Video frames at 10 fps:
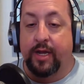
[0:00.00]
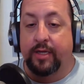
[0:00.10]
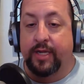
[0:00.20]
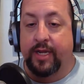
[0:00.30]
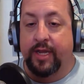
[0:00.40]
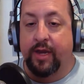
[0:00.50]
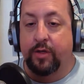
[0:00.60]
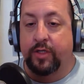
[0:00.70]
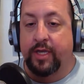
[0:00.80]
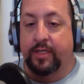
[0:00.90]
Take care,
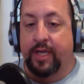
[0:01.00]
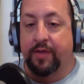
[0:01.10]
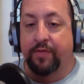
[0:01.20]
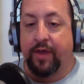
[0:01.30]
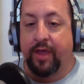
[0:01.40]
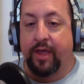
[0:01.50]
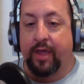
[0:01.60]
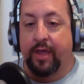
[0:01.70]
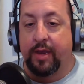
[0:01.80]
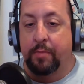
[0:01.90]
stay safe,
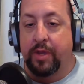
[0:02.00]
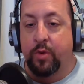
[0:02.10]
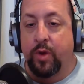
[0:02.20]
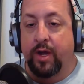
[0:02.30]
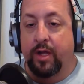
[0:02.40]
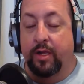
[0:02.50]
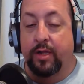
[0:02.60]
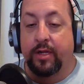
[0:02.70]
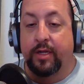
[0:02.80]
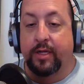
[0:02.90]
and be well.
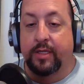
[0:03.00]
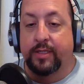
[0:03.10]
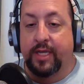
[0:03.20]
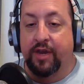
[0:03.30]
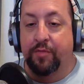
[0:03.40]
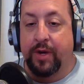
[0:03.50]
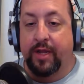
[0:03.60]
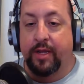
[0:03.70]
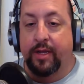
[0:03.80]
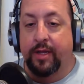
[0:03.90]
See you,
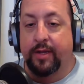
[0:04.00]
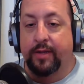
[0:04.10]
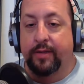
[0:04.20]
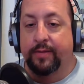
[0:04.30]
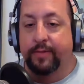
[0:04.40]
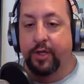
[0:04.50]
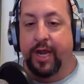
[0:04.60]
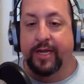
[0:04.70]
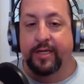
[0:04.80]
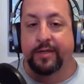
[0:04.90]
everybody. Good
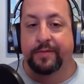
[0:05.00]
night.